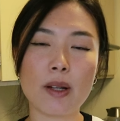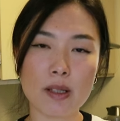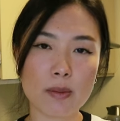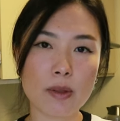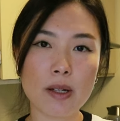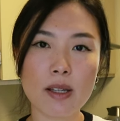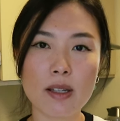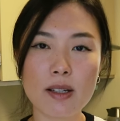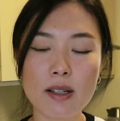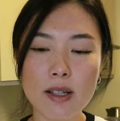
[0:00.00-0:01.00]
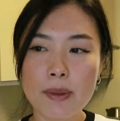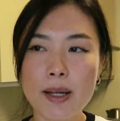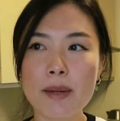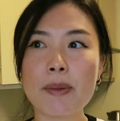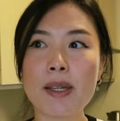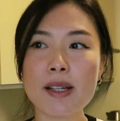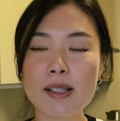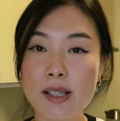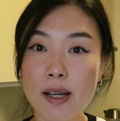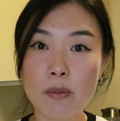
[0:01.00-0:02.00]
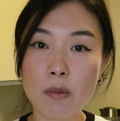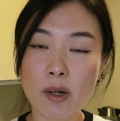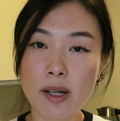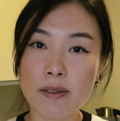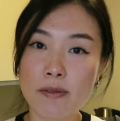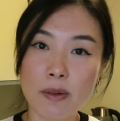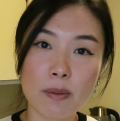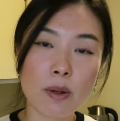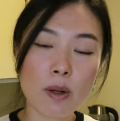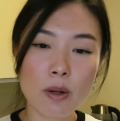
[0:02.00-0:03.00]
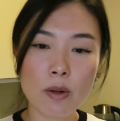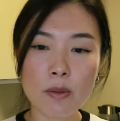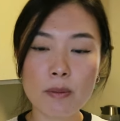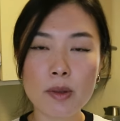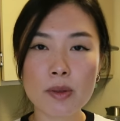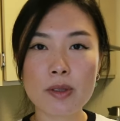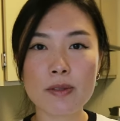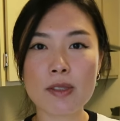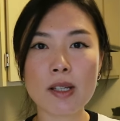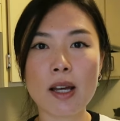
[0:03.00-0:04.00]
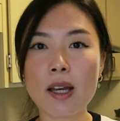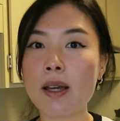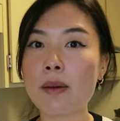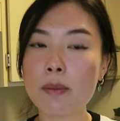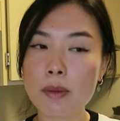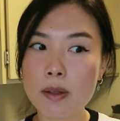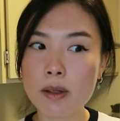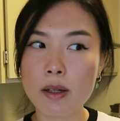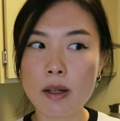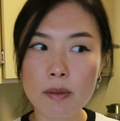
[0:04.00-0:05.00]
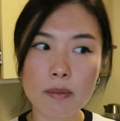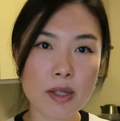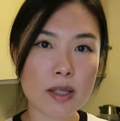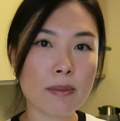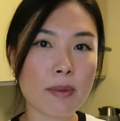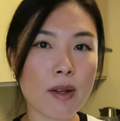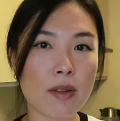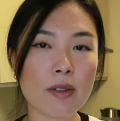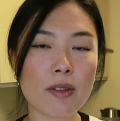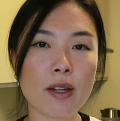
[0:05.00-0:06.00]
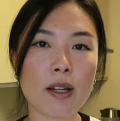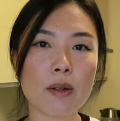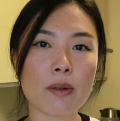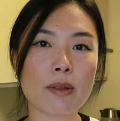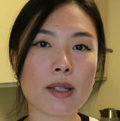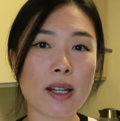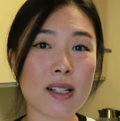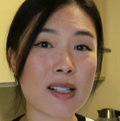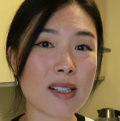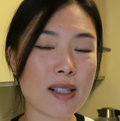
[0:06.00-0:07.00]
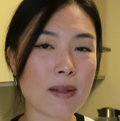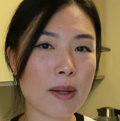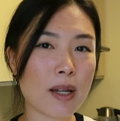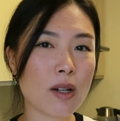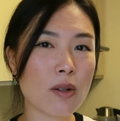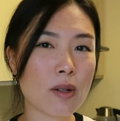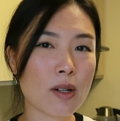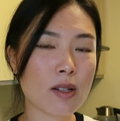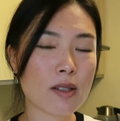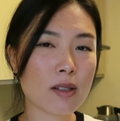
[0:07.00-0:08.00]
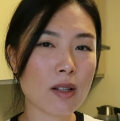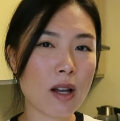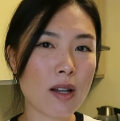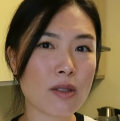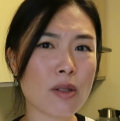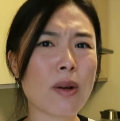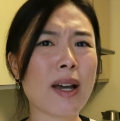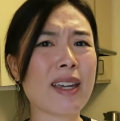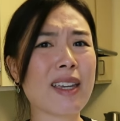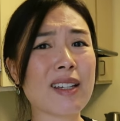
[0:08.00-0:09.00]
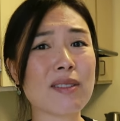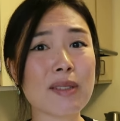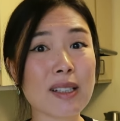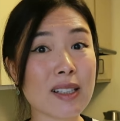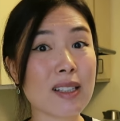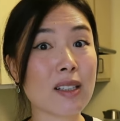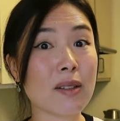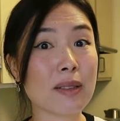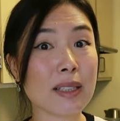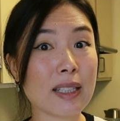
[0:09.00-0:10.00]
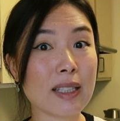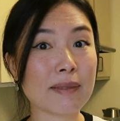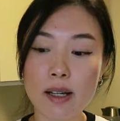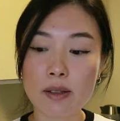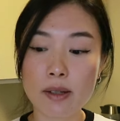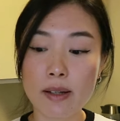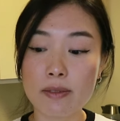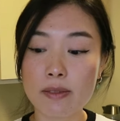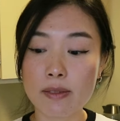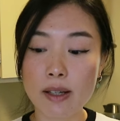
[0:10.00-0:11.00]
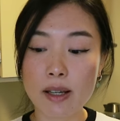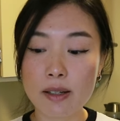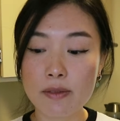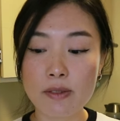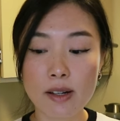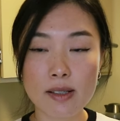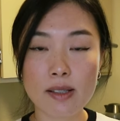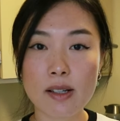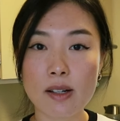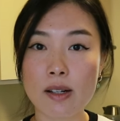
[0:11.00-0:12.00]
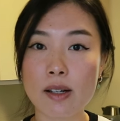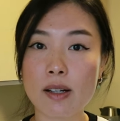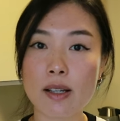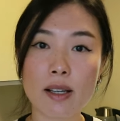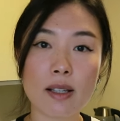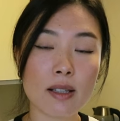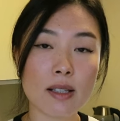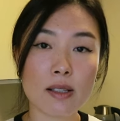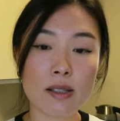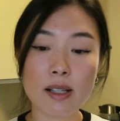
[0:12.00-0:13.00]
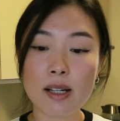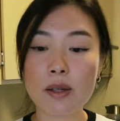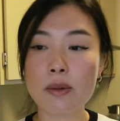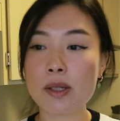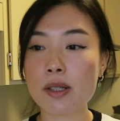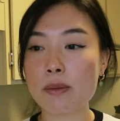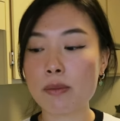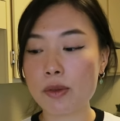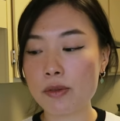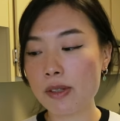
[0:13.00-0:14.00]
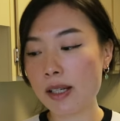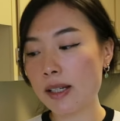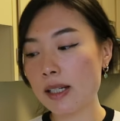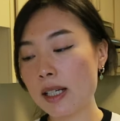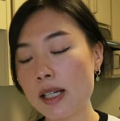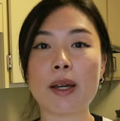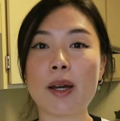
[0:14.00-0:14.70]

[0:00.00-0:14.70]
is pretty good. But because I'm working from home most of the time, this month I don't get to see my coworkers a lot, so I get really lonely. I don't have any friends here in this city we just moved in. My